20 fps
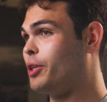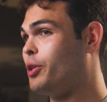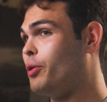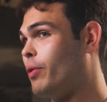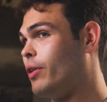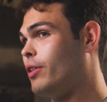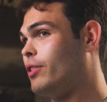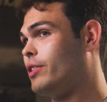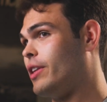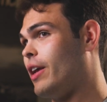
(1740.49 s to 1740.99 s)

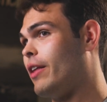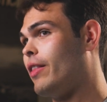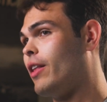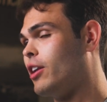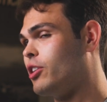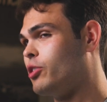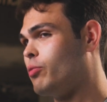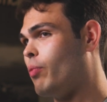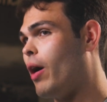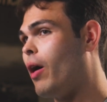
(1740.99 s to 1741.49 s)
do understand that
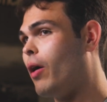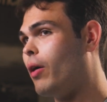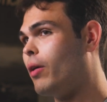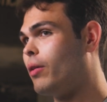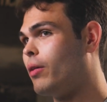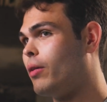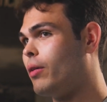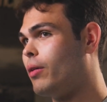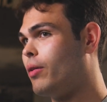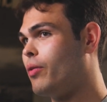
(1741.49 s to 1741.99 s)
as well.
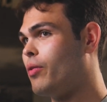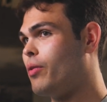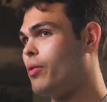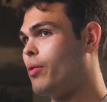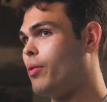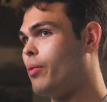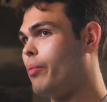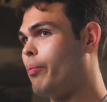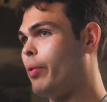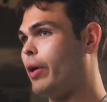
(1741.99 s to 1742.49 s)

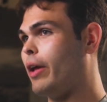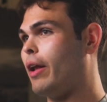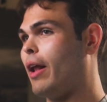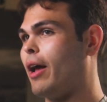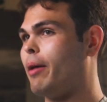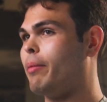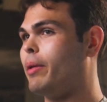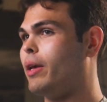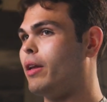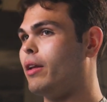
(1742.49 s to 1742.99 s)
But
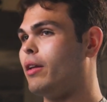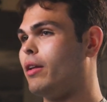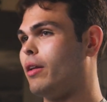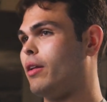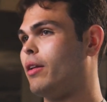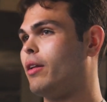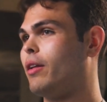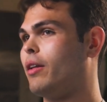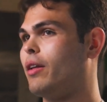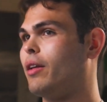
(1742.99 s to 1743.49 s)
I mean,
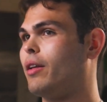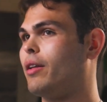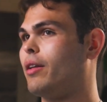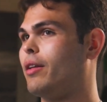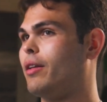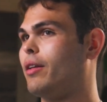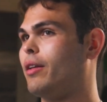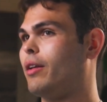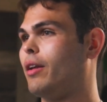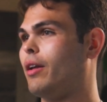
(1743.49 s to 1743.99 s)

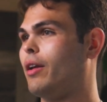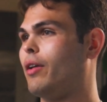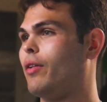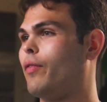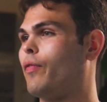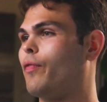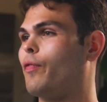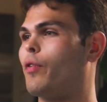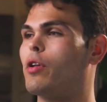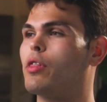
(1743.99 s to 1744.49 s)

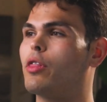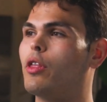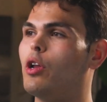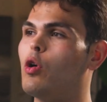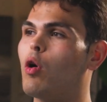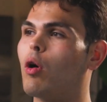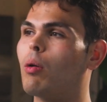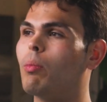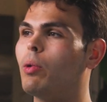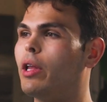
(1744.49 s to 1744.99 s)
for the
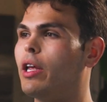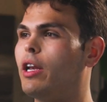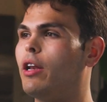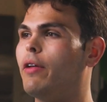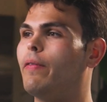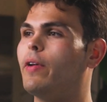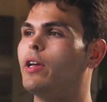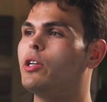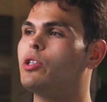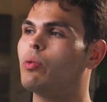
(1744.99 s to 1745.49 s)
normal
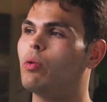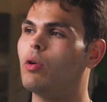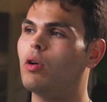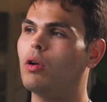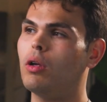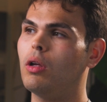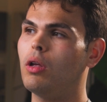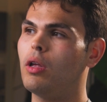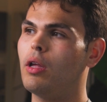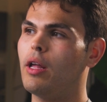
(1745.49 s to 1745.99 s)

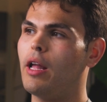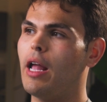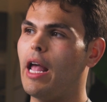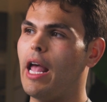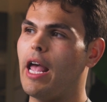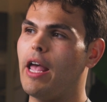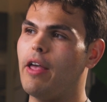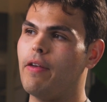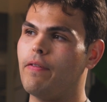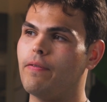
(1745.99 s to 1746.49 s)
individual,
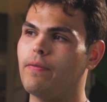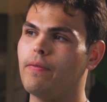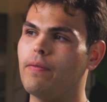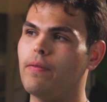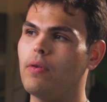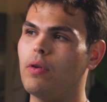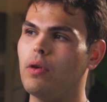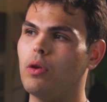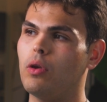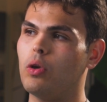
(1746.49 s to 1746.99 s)
if
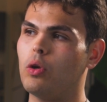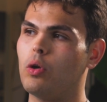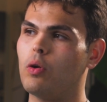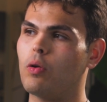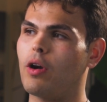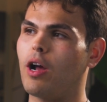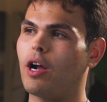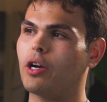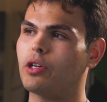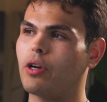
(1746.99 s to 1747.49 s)

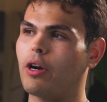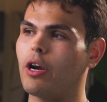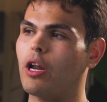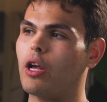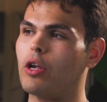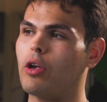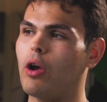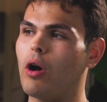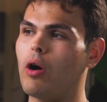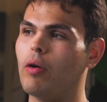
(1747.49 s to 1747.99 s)
you're not trying to
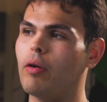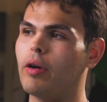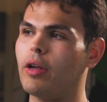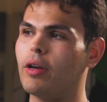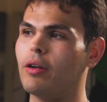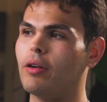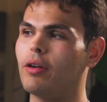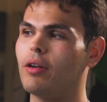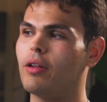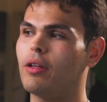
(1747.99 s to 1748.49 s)
go
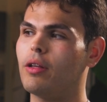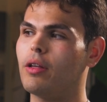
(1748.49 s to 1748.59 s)
and,